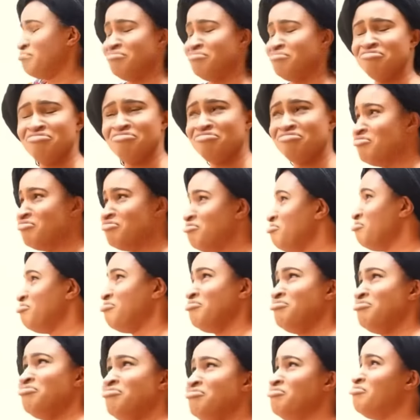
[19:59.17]
close
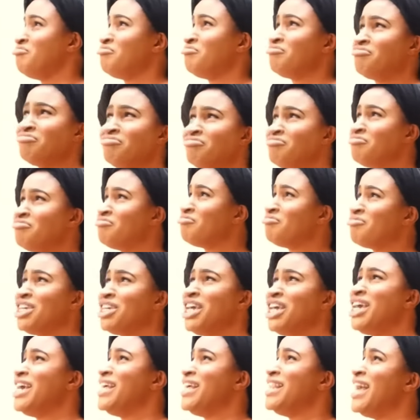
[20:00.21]
down her
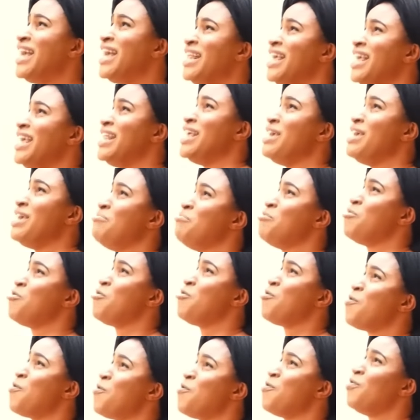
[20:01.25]
shop. The
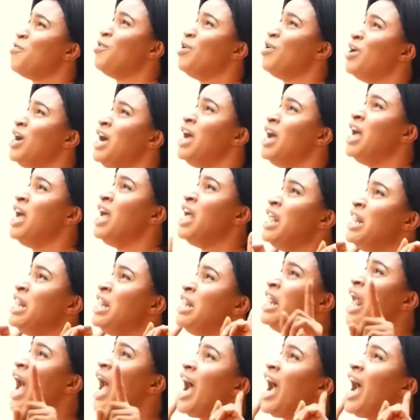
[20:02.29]
shop I opened
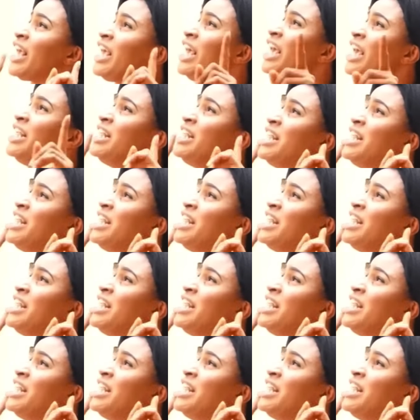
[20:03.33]
with my